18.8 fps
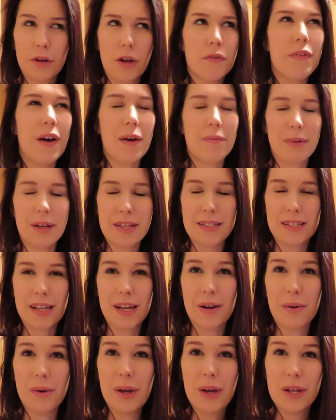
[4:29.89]
No, 5 days
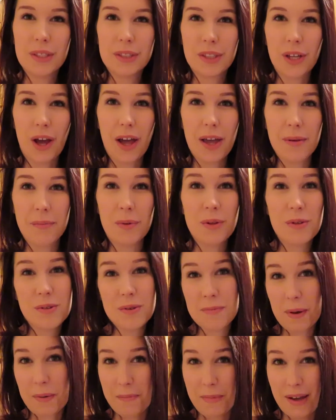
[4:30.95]
now. So I am
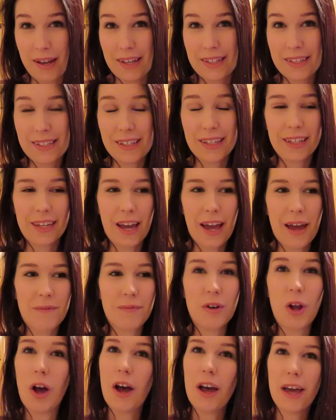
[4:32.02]
losing my mind. Like, I
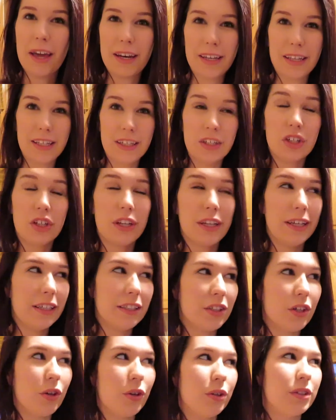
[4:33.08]
have not had
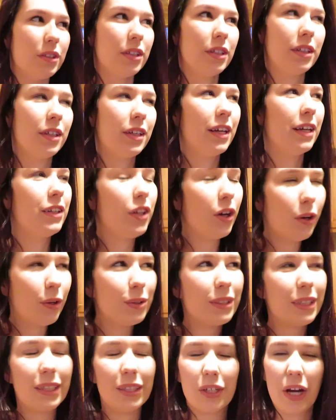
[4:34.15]
an
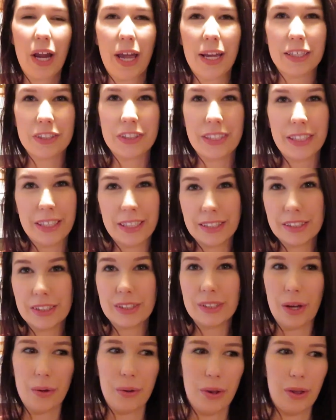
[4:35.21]
adult interaction in
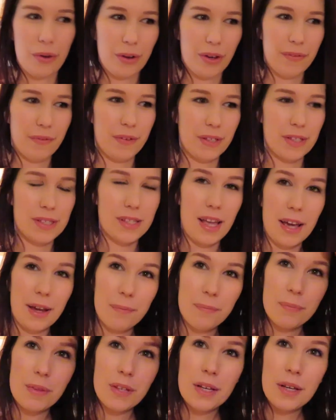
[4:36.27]
so long, it feels like.
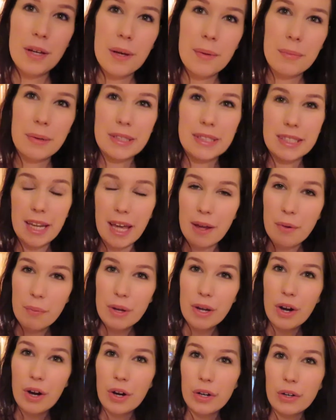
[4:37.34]
But today
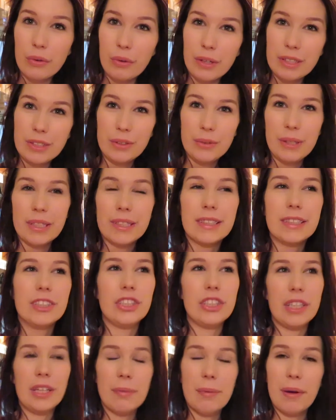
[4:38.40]
we are going to hit the
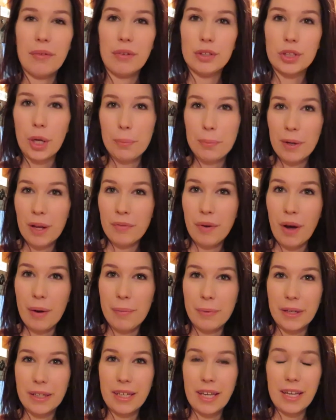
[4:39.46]
gym after dropping off
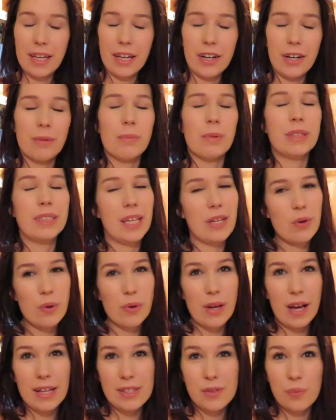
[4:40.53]
Aubrey at daycare, and I'm going to take
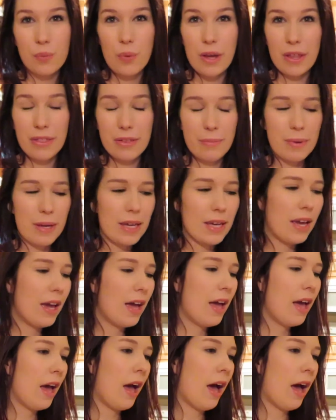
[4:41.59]
you guys with me.